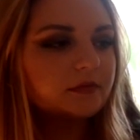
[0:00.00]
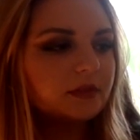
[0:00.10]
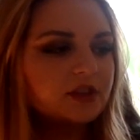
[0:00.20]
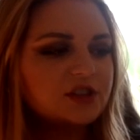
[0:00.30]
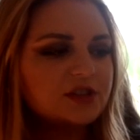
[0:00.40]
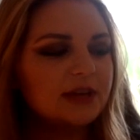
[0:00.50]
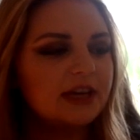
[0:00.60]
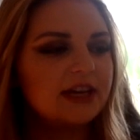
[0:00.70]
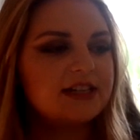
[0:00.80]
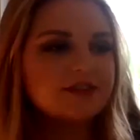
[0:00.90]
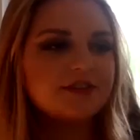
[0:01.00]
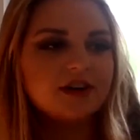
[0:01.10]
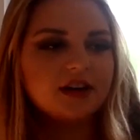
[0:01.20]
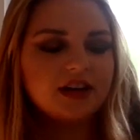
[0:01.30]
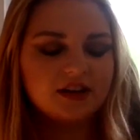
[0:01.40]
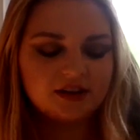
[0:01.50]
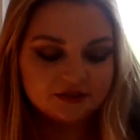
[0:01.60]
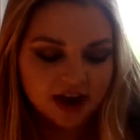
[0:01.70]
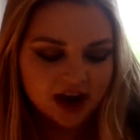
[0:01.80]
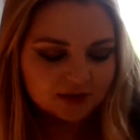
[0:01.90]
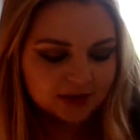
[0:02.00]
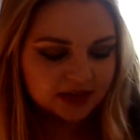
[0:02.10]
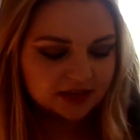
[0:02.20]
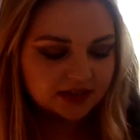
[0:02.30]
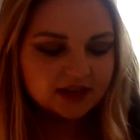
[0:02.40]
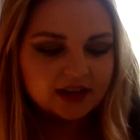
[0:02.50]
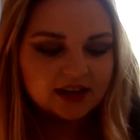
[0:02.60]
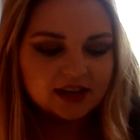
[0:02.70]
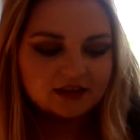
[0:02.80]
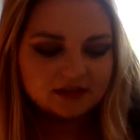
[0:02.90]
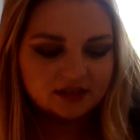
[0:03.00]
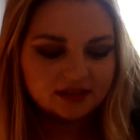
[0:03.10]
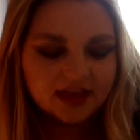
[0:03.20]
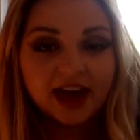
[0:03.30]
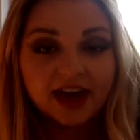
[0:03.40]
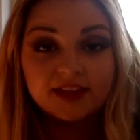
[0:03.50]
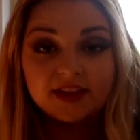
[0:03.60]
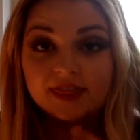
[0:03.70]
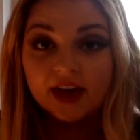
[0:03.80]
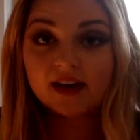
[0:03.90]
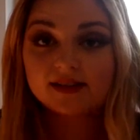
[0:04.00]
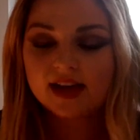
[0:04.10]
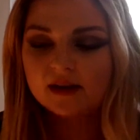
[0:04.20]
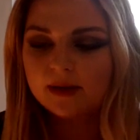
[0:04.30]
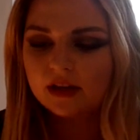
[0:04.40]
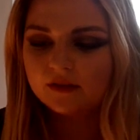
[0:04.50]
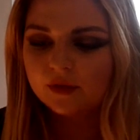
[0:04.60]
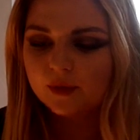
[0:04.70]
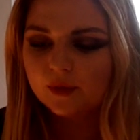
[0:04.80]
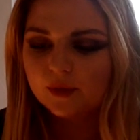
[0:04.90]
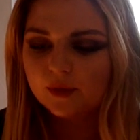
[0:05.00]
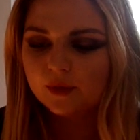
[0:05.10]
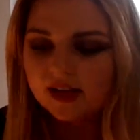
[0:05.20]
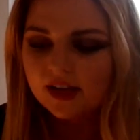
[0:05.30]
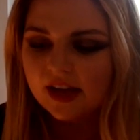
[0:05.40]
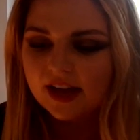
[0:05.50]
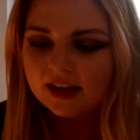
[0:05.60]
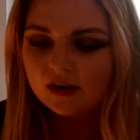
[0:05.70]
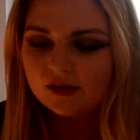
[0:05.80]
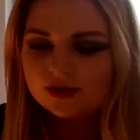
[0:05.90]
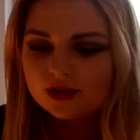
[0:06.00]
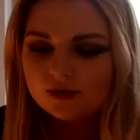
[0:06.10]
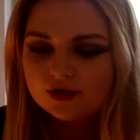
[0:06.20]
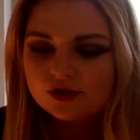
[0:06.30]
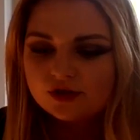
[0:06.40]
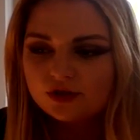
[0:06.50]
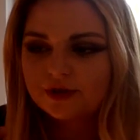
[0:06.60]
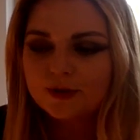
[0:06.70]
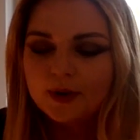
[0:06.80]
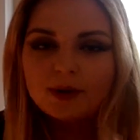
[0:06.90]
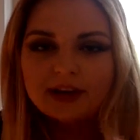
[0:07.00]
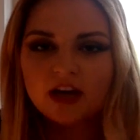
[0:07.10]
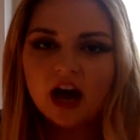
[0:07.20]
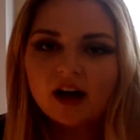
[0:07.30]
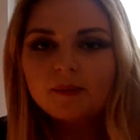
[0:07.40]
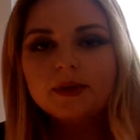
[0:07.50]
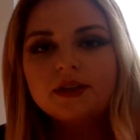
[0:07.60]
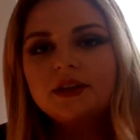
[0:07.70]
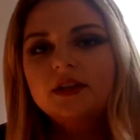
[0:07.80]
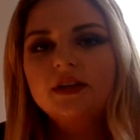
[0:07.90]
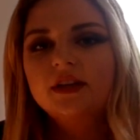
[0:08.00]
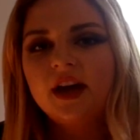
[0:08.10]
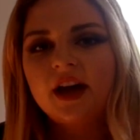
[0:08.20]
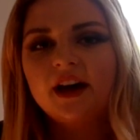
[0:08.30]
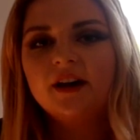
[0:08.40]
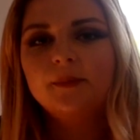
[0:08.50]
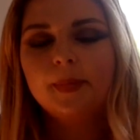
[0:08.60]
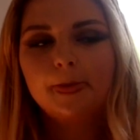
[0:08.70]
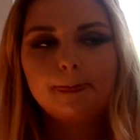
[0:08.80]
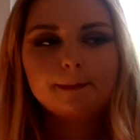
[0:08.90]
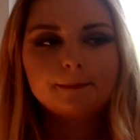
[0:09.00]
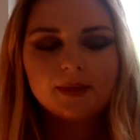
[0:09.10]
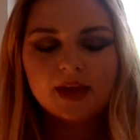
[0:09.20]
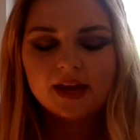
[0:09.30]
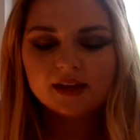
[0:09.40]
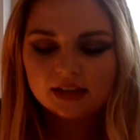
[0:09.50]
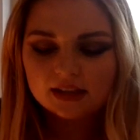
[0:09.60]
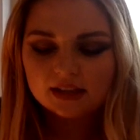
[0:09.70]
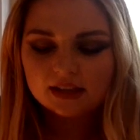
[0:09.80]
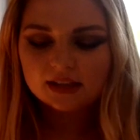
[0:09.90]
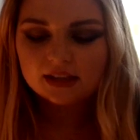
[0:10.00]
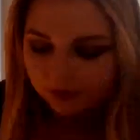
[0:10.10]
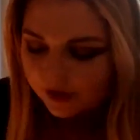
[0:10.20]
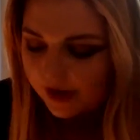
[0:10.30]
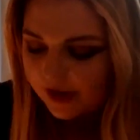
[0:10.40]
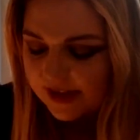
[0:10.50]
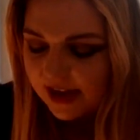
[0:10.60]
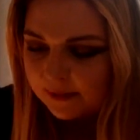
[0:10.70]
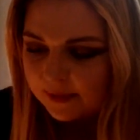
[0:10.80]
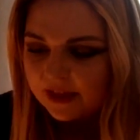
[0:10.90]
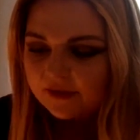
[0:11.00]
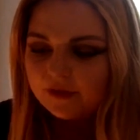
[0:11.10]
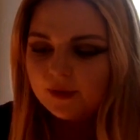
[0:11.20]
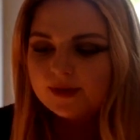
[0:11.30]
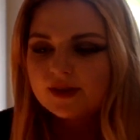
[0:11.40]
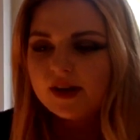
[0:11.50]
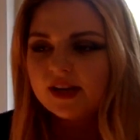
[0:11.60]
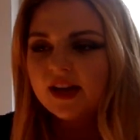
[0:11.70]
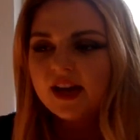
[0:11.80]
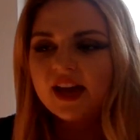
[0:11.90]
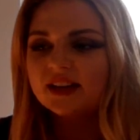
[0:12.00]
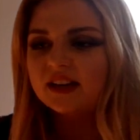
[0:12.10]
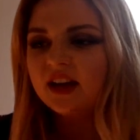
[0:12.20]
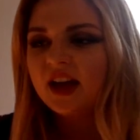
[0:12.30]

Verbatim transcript: and just being in a different environment that i think that has had a big influence on it and also just growing up yeah um, and like getting older has had a big influence on it and